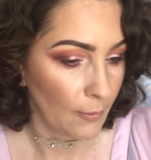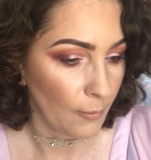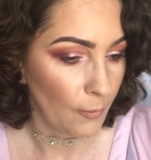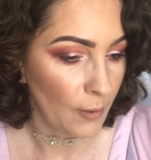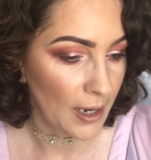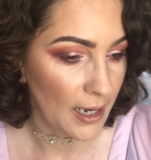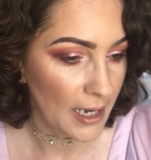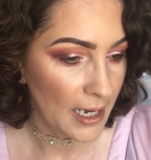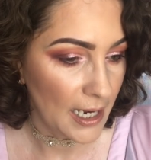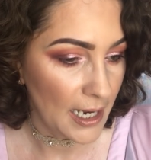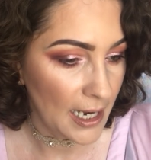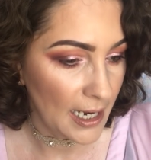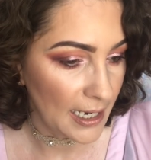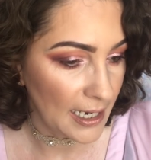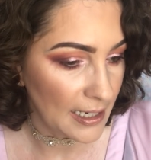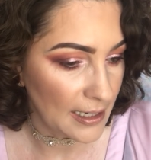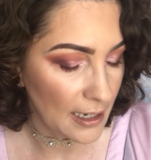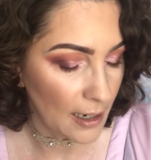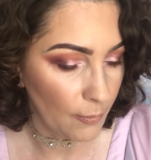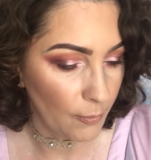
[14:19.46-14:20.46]
We're
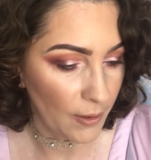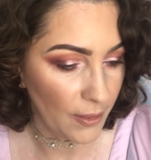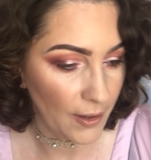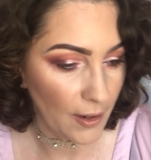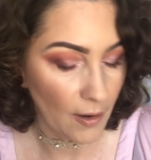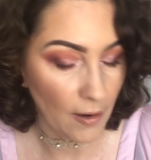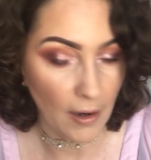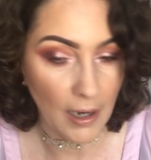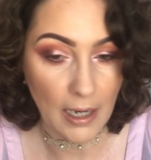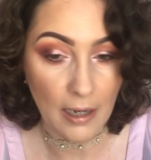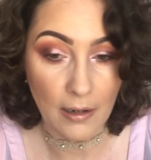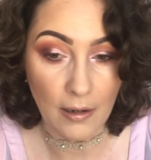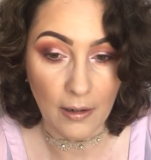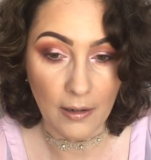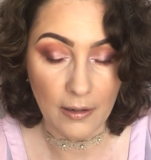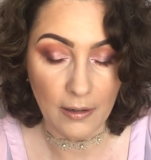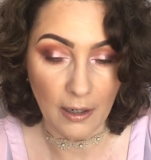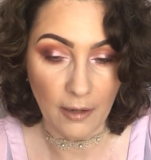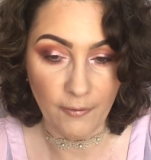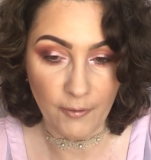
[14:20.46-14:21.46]
nearly done with the eye
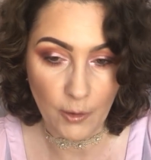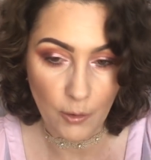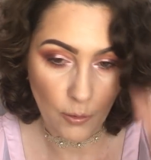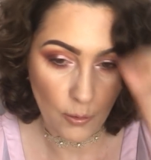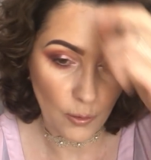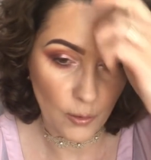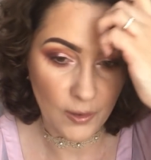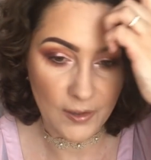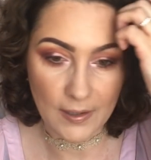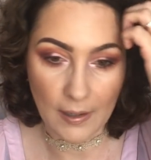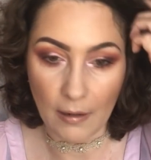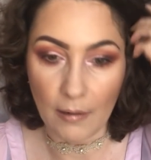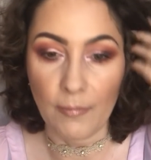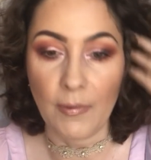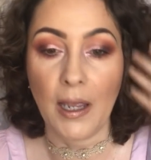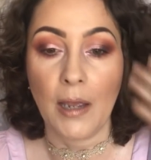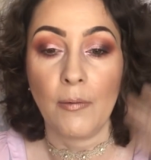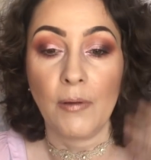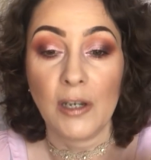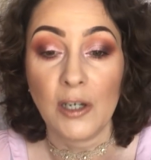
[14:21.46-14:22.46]
look. Of course, I'm
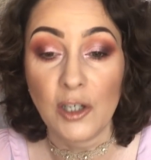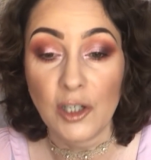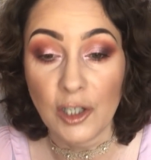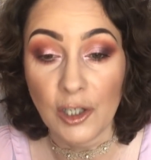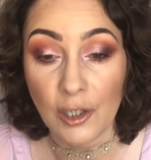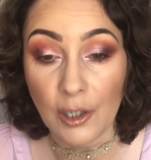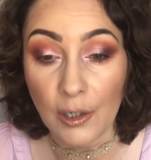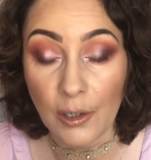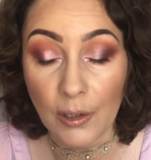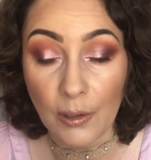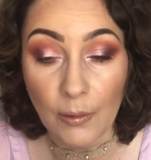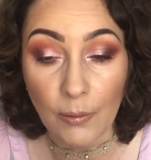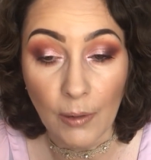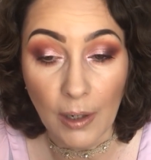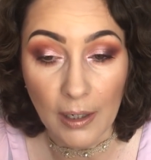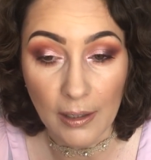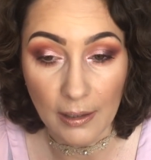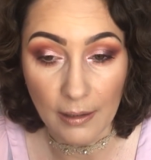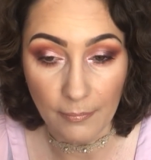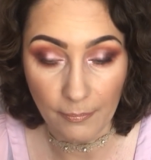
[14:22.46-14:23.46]
going
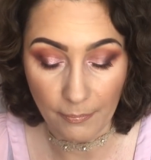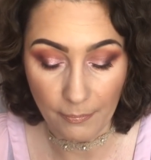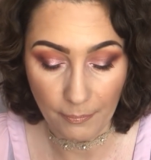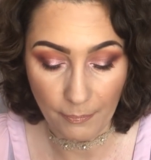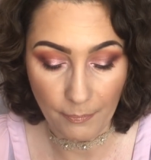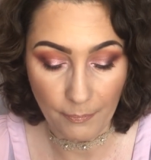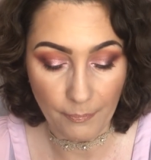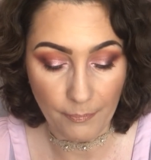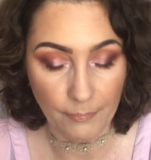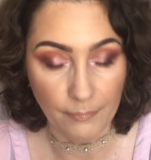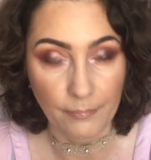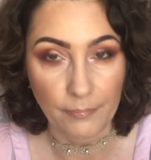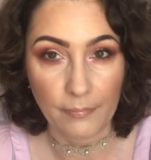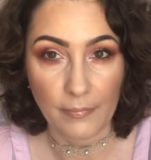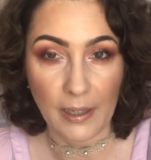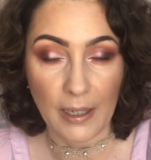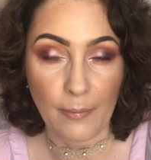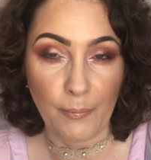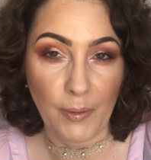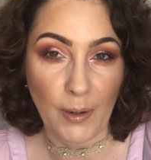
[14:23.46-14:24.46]
to
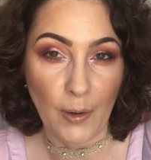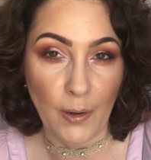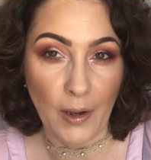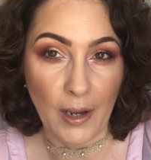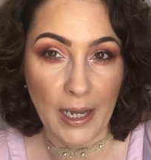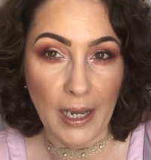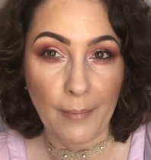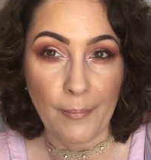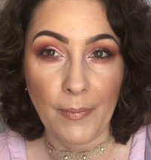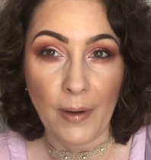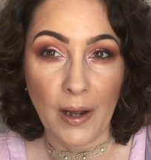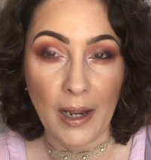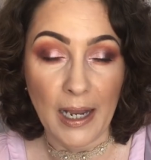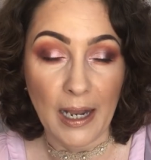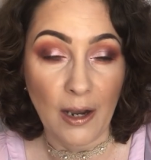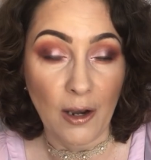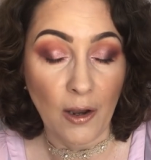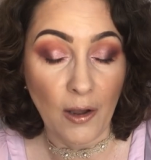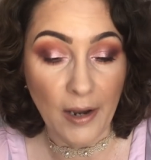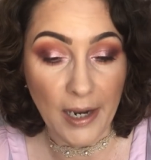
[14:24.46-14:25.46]
apply my
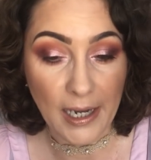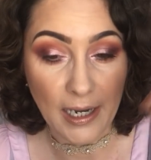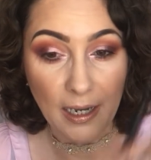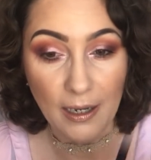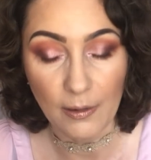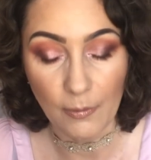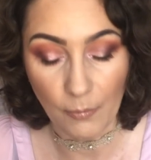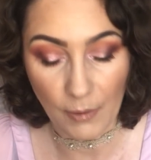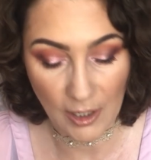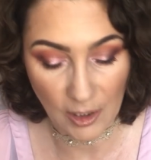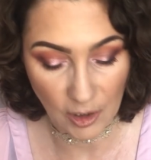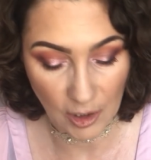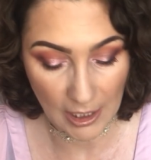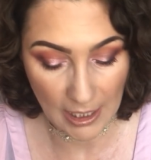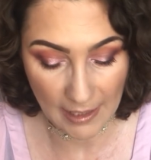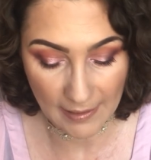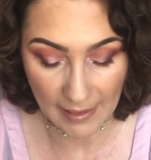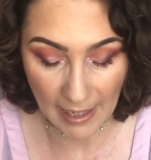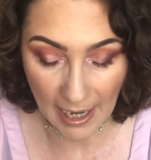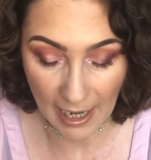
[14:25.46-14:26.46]
liner, which
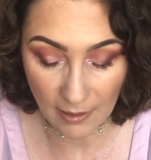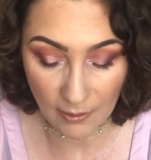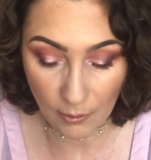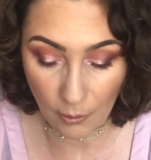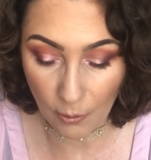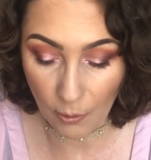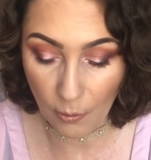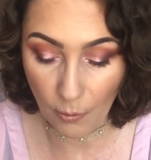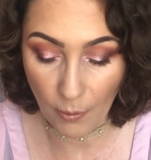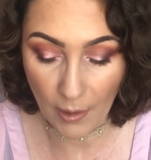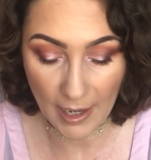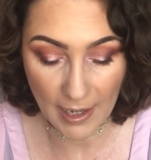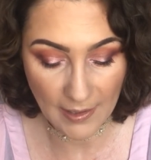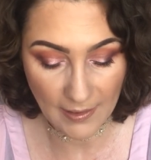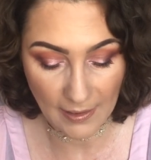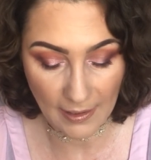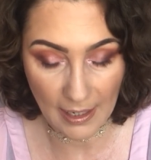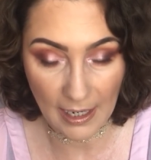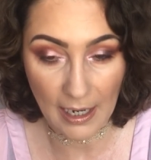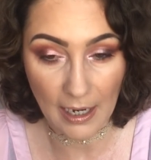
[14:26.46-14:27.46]
is, as
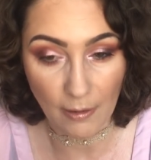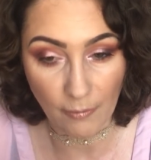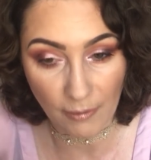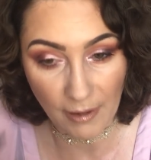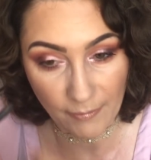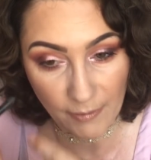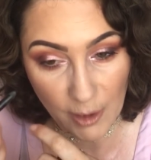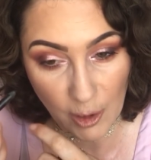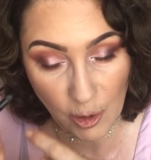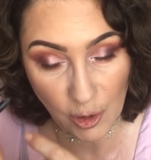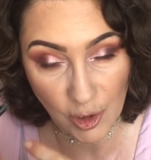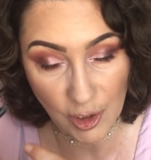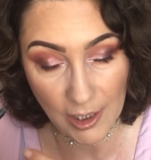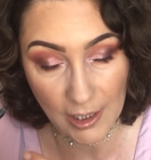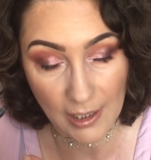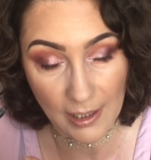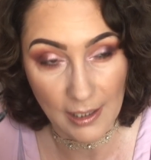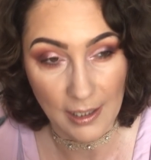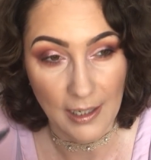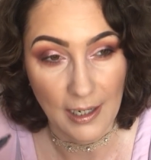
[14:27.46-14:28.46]
always, the
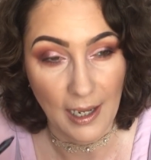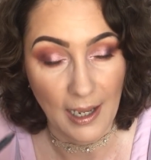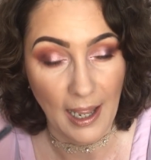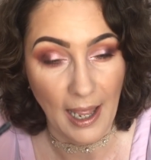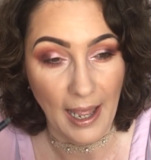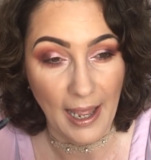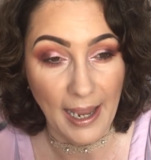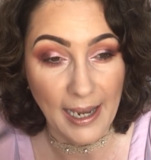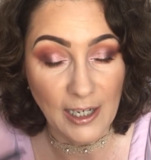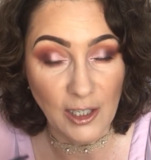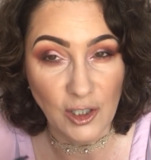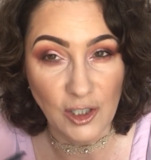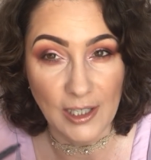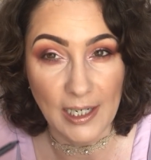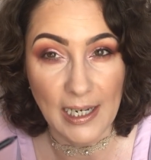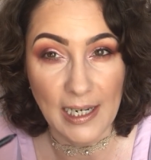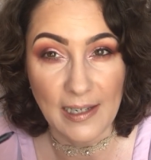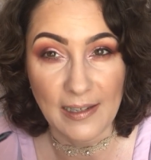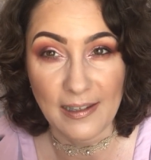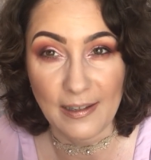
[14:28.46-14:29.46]
Revolution
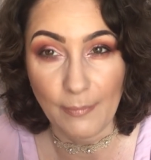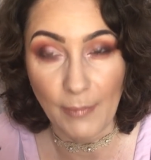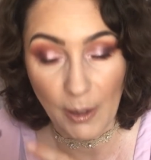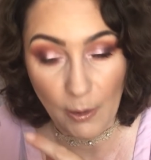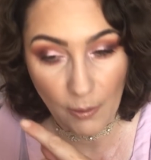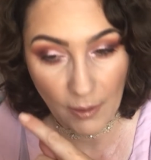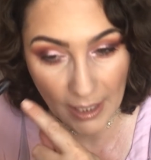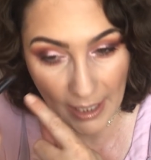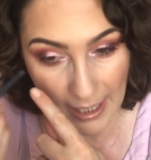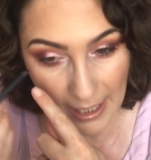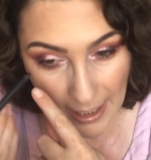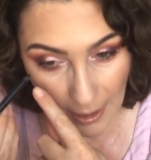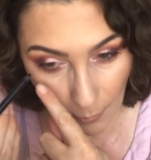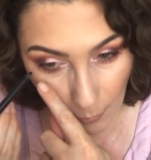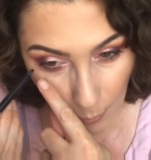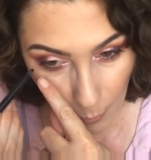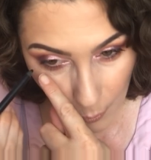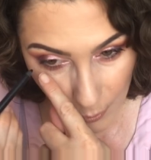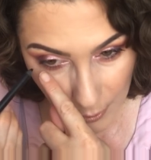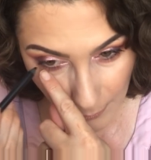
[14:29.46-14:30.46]
HD Smoky
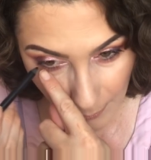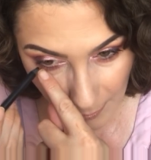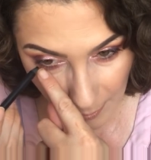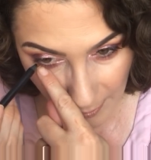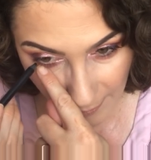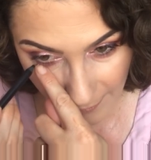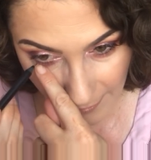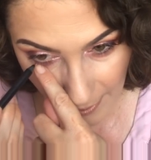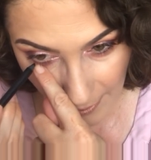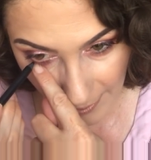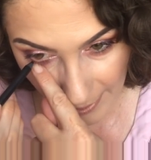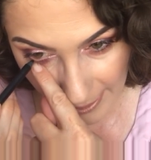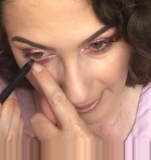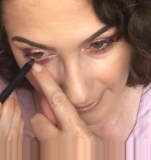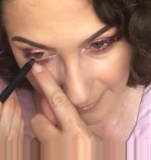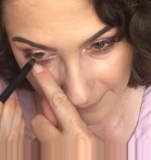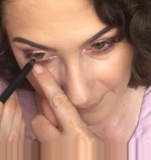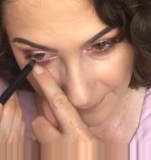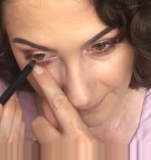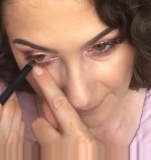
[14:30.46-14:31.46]
Waterproof
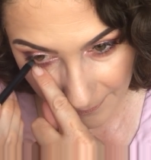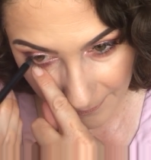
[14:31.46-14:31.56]
Liner.